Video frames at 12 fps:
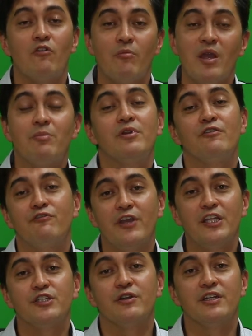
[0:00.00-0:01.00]
remember to
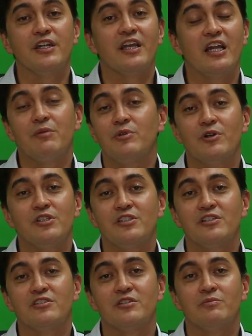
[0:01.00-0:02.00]
feed your endocannabinoid
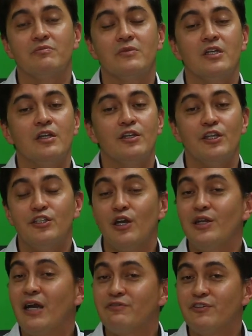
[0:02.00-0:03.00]
system. You
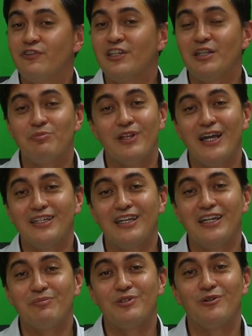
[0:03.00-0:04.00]
don't have to feed it plant
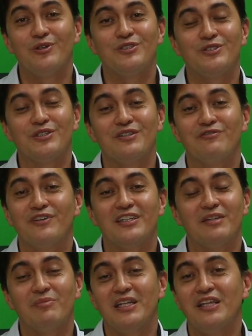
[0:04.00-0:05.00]
cannabinoids. You can
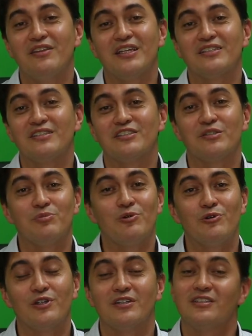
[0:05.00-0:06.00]
feed it many things that
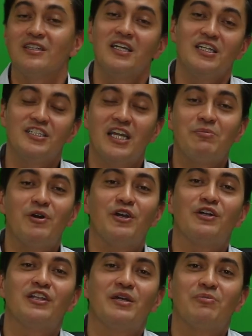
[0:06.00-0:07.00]
support it. And check
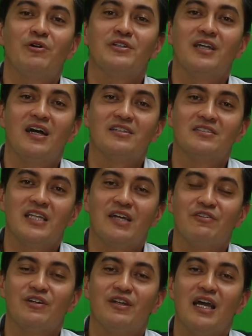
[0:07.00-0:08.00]
my earlier podcast to
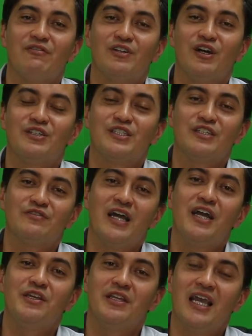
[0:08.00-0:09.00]
have an idea of
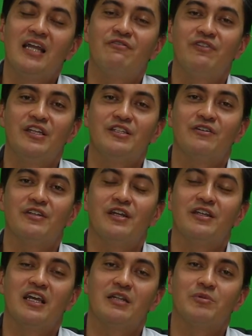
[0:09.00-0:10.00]
how you can feed your
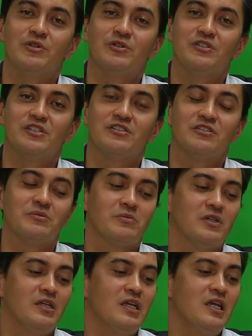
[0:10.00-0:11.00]
endocannabinoid
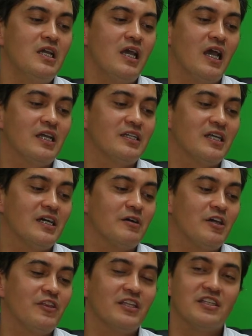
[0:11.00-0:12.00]
system. And
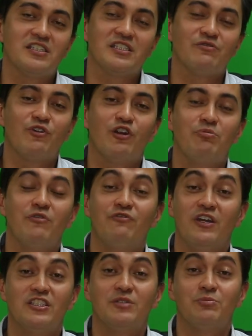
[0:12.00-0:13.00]
I think this is a very
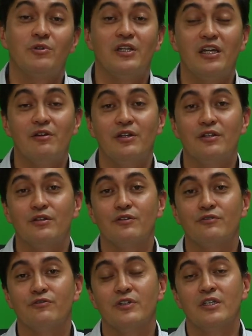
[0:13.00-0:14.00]
preventable area
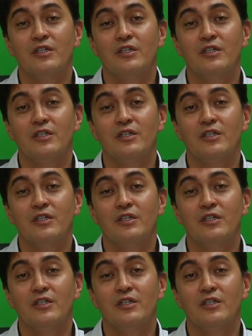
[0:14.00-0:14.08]
of